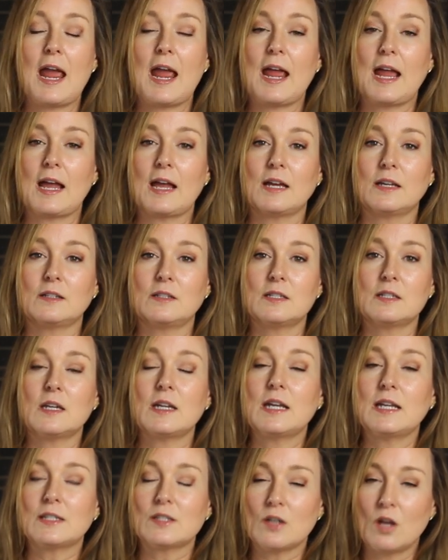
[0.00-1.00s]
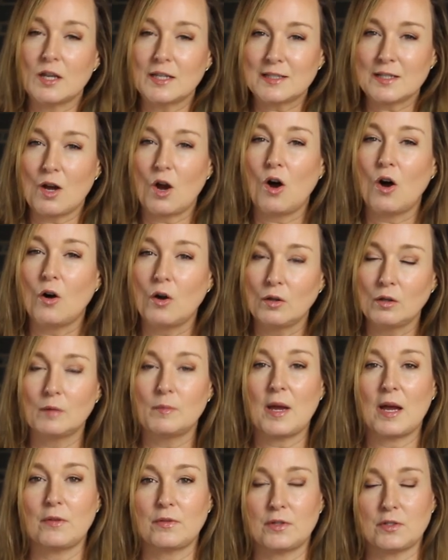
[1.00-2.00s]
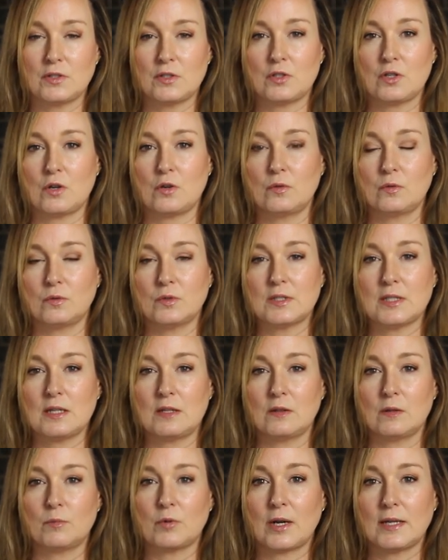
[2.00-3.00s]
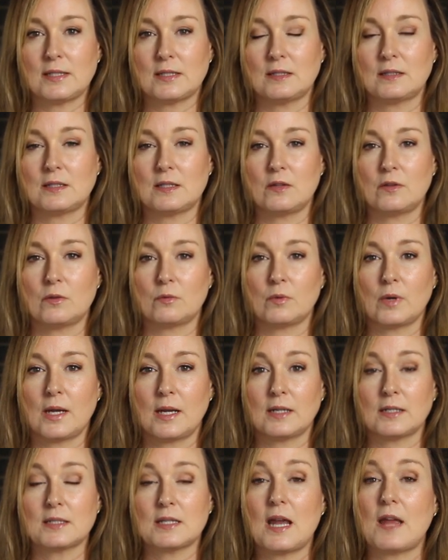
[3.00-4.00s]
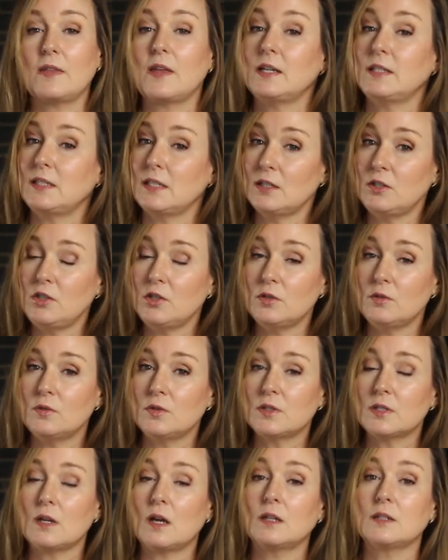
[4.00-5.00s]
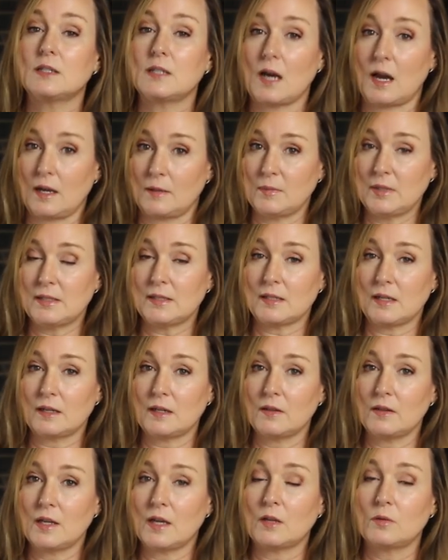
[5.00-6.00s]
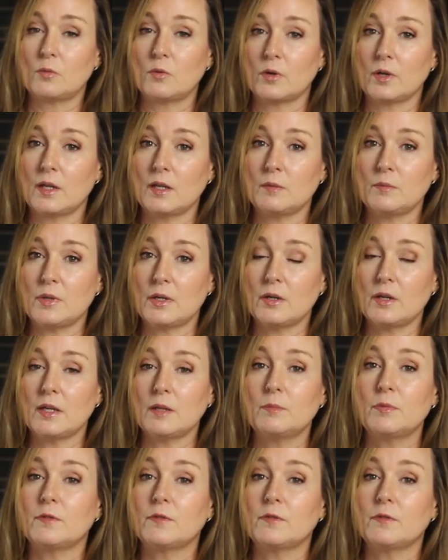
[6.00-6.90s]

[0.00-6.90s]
and it's, it's all about the stones in the bracelets and the rings. And they did use diamonds like in the Edwardian period